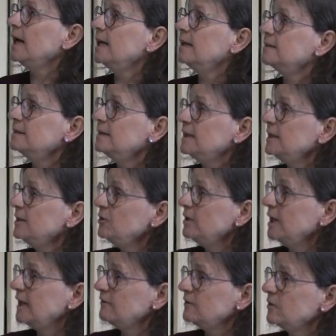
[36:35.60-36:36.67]
And here you
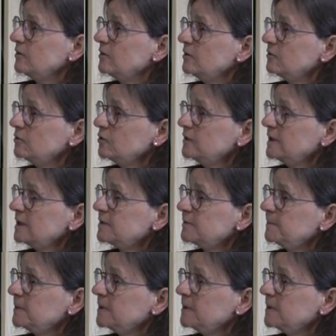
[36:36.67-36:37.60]
have the total,